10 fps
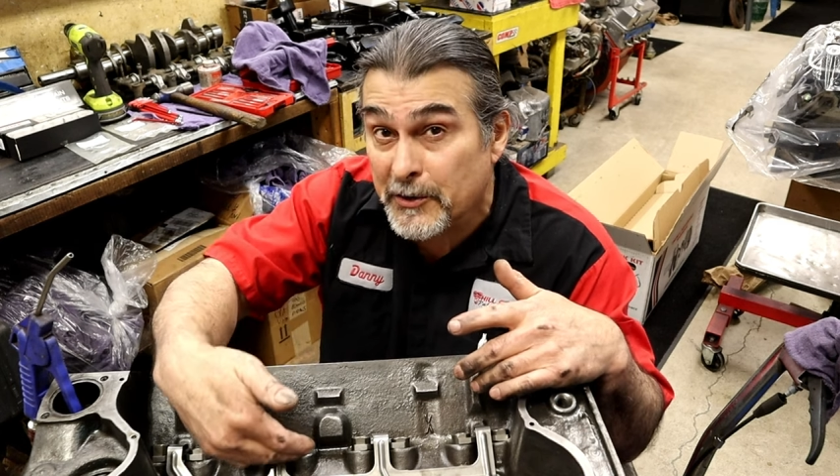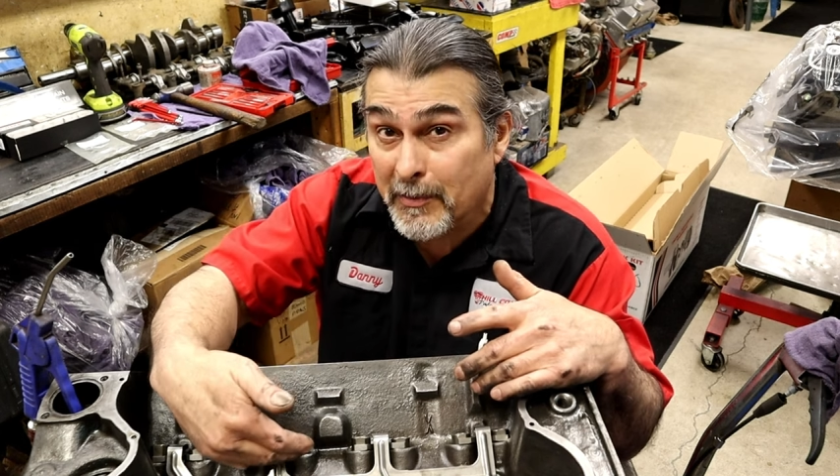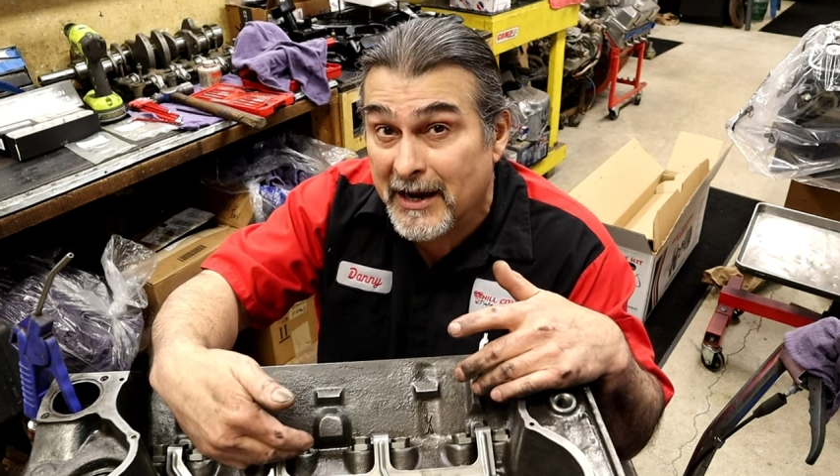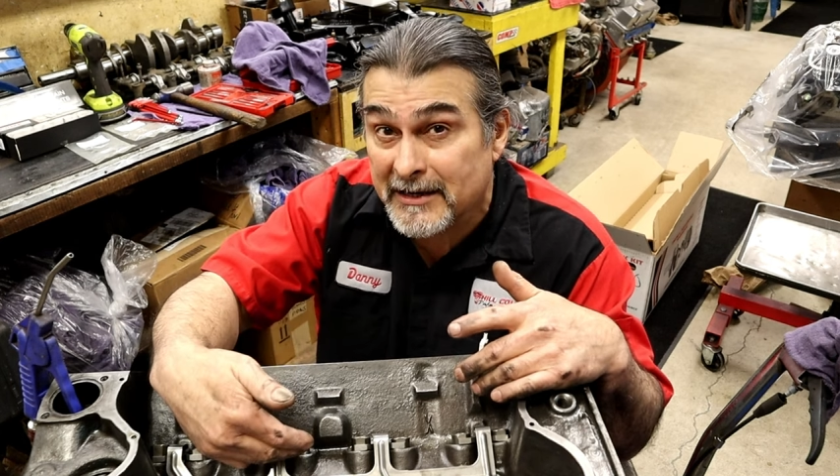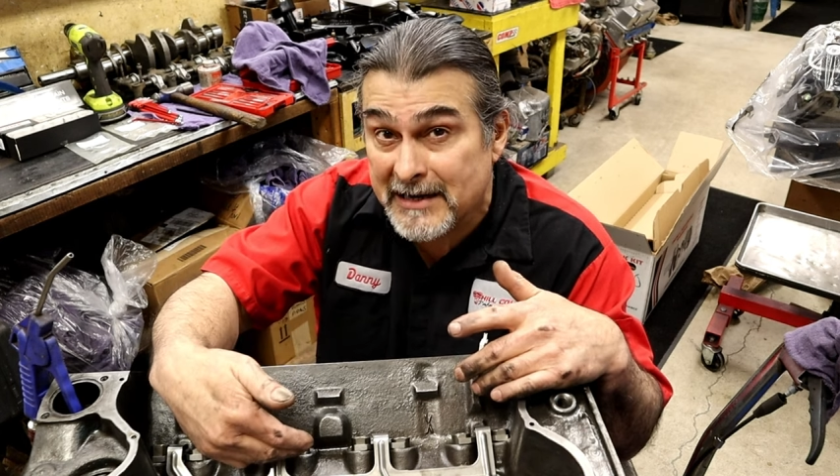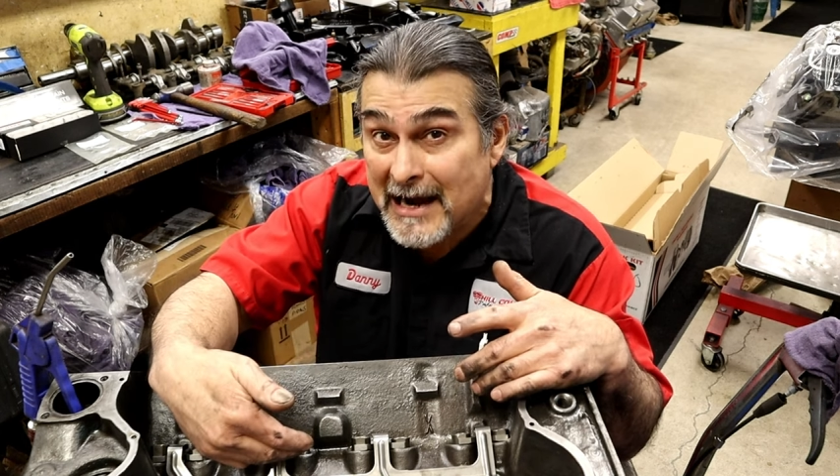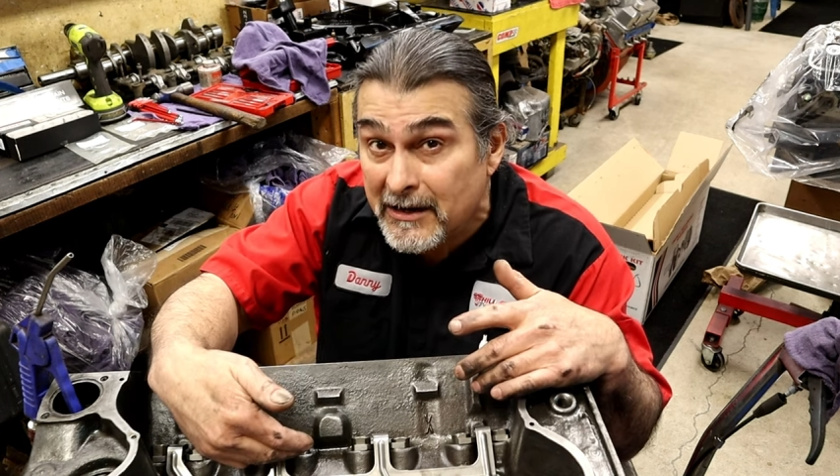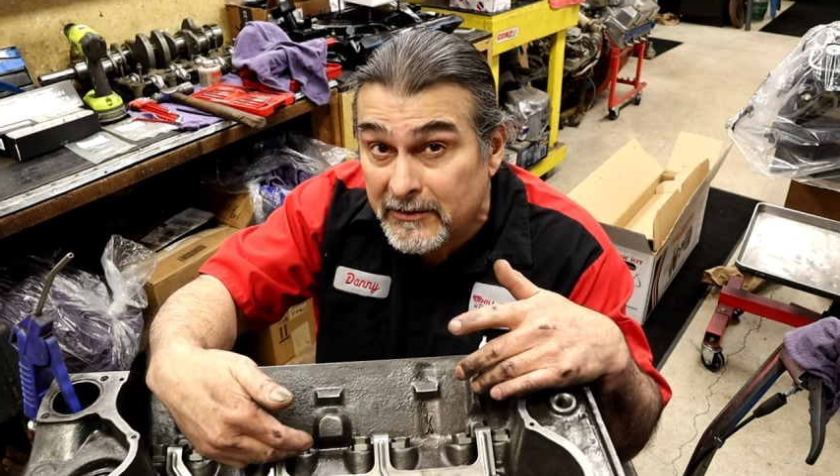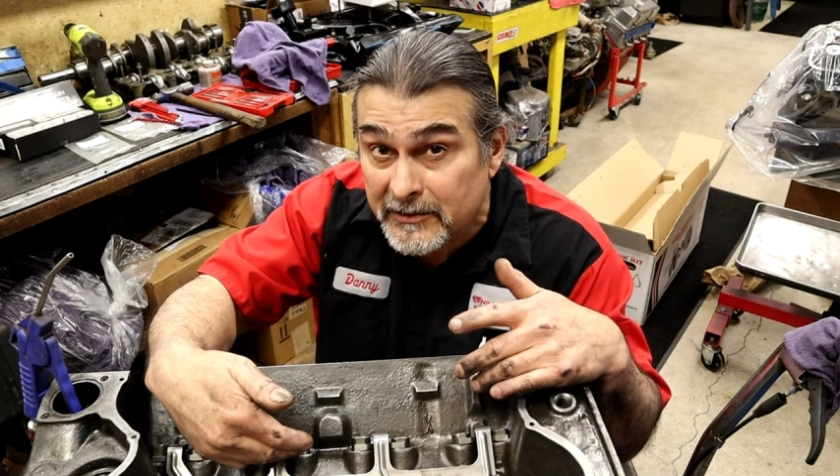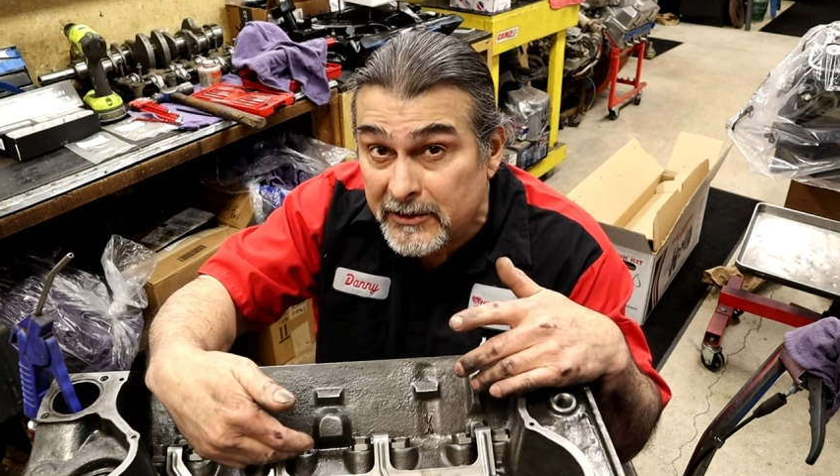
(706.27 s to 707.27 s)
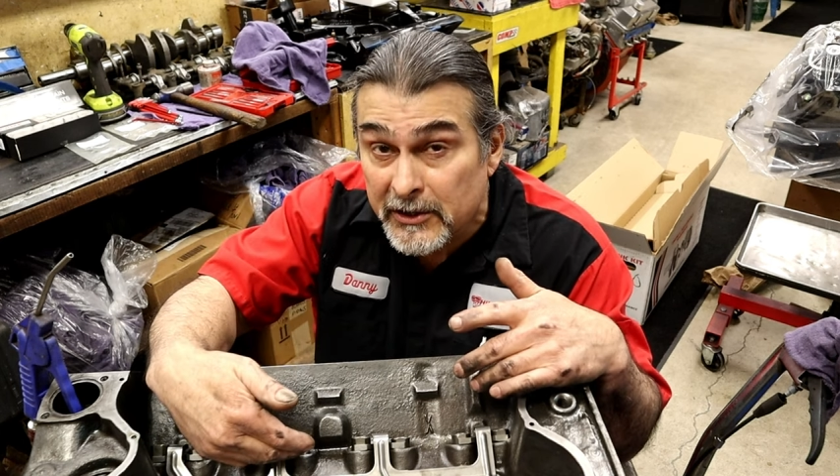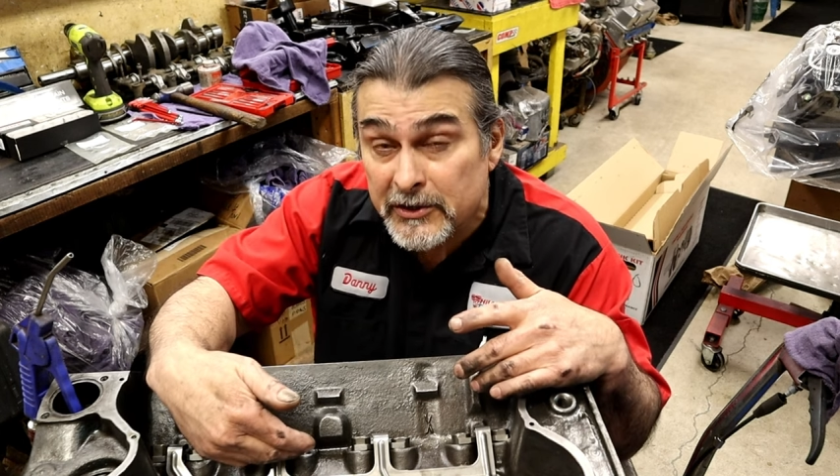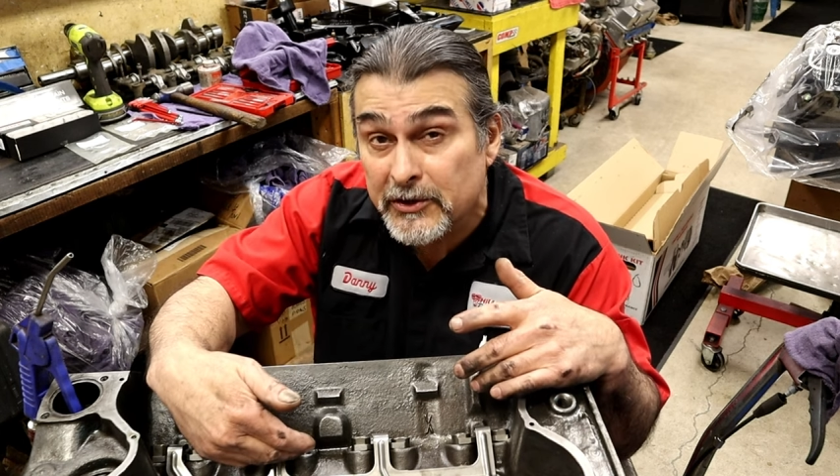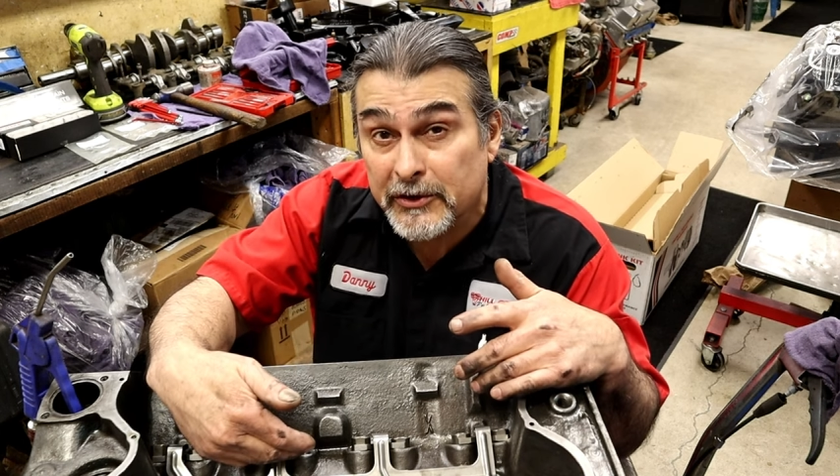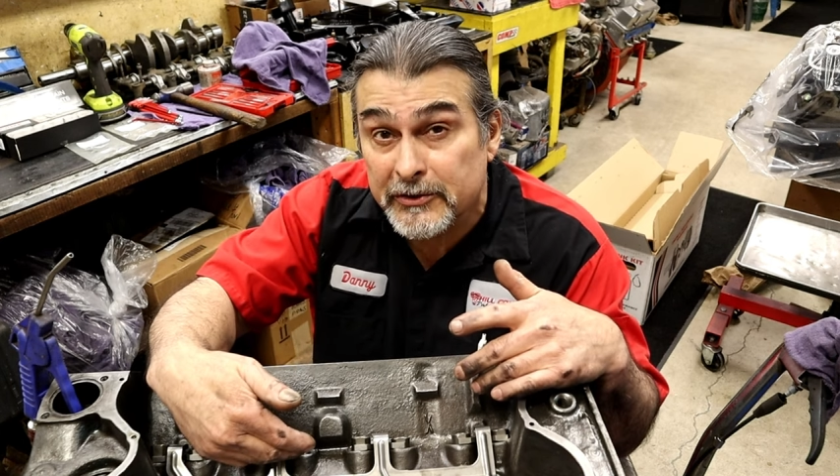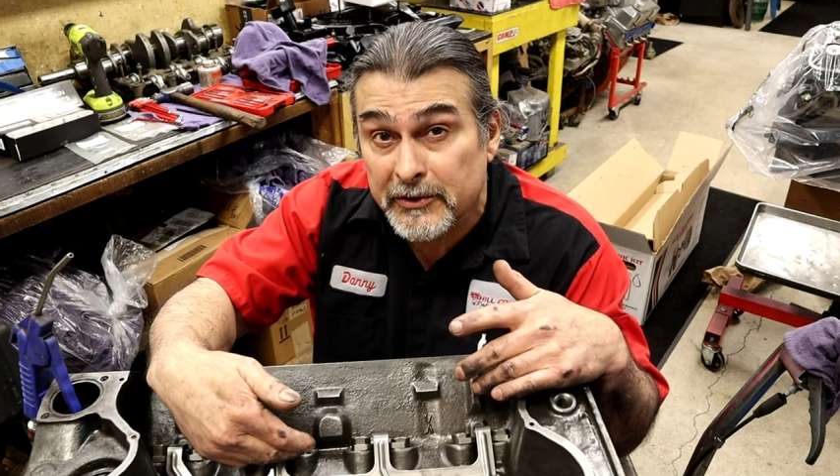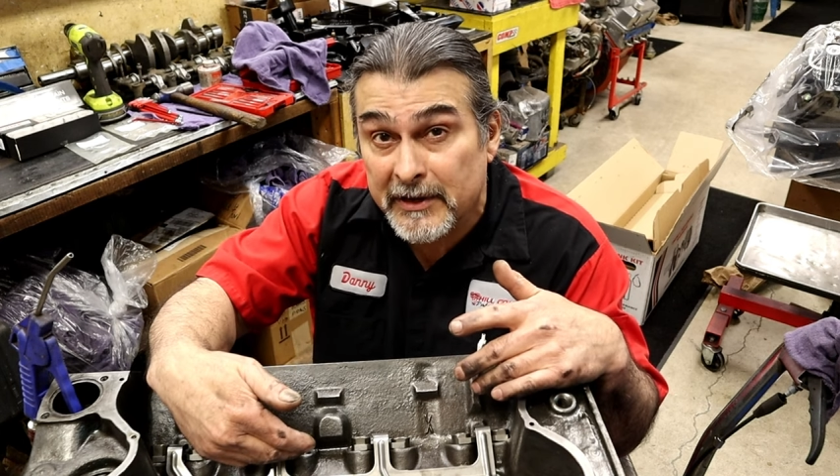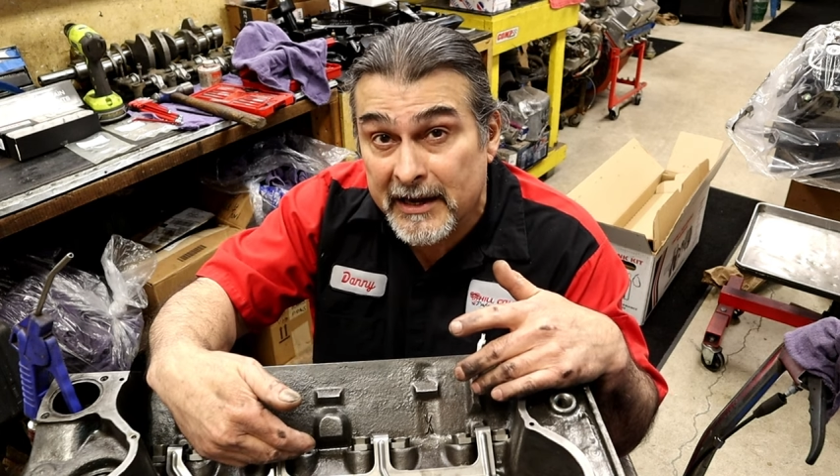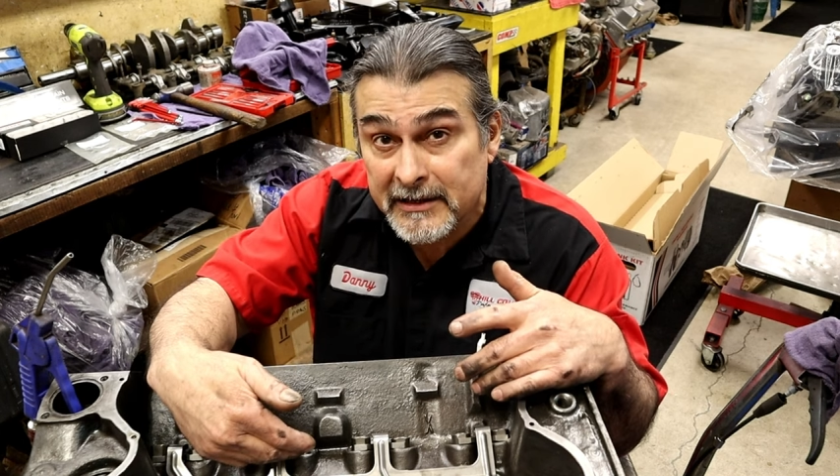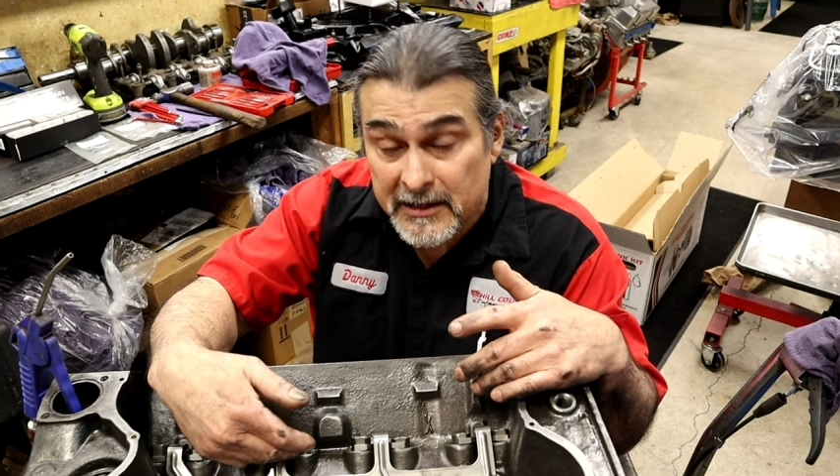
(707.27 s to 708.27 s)
block down, you could do
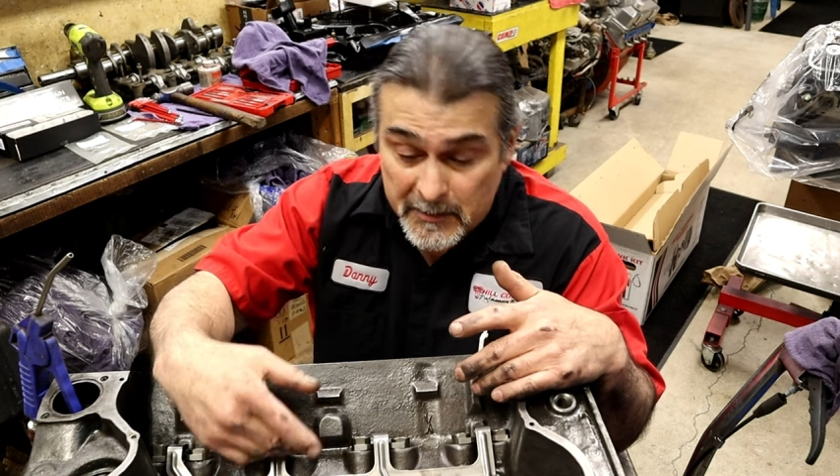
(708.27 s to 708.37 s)
that.